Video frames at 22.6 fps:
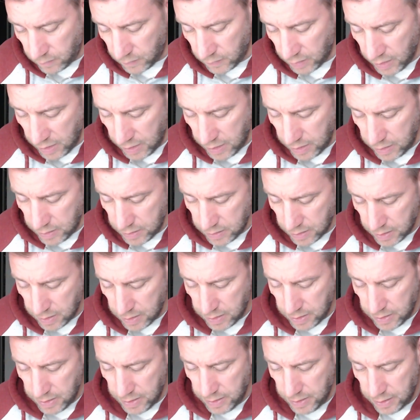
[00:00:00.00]
And
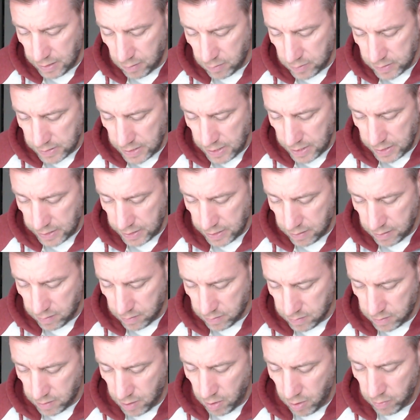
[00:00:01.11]
it looks like that,
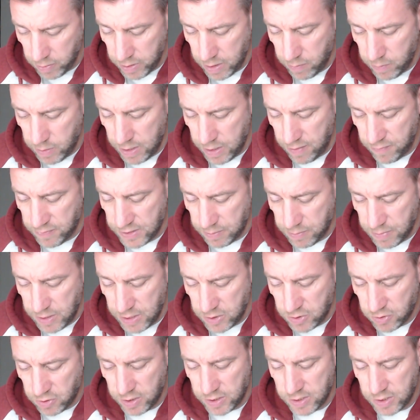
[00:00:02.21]
oh yeah, we have some
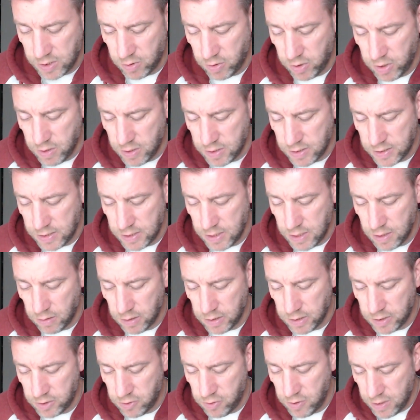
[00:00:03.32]
history. So you can see all
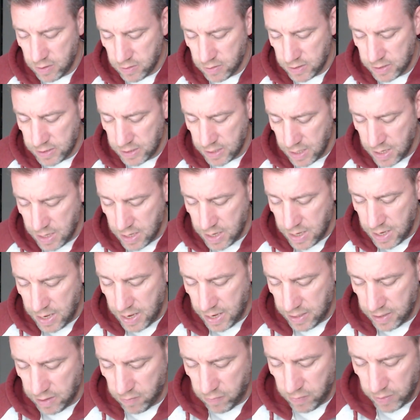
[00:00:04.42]
the triggers
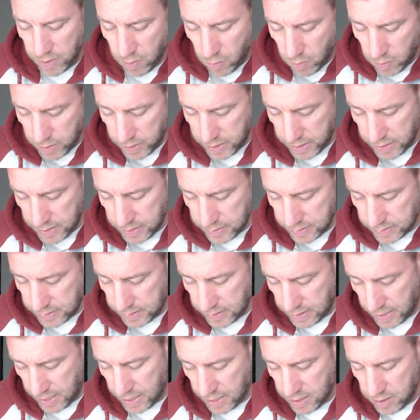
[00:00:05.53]
and the recordings,
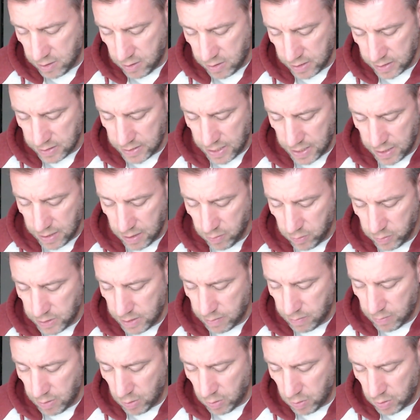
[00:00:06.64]
and you can download
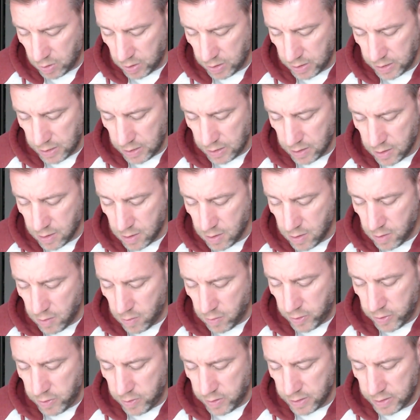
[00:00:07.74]
them locally,
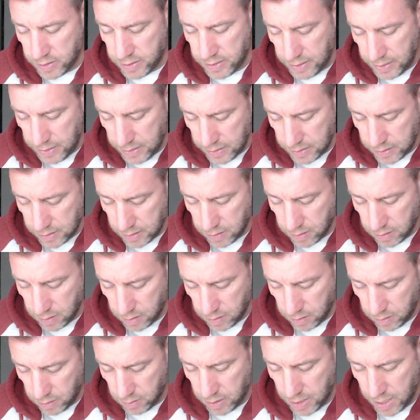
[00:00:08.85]
or you can delete.
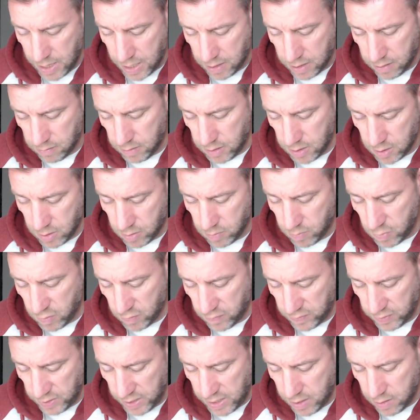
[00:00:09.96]
You can, you know,
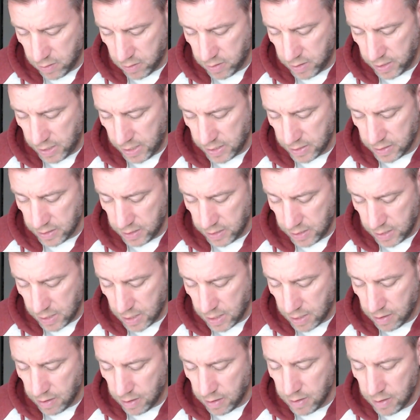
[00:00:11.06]
move here in
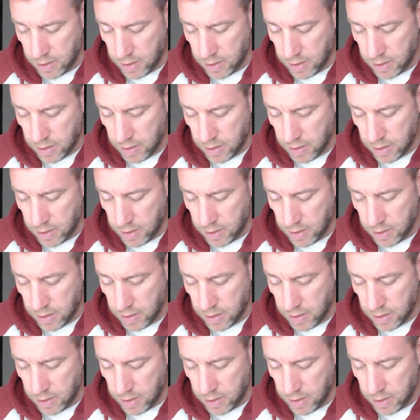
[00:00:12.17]
the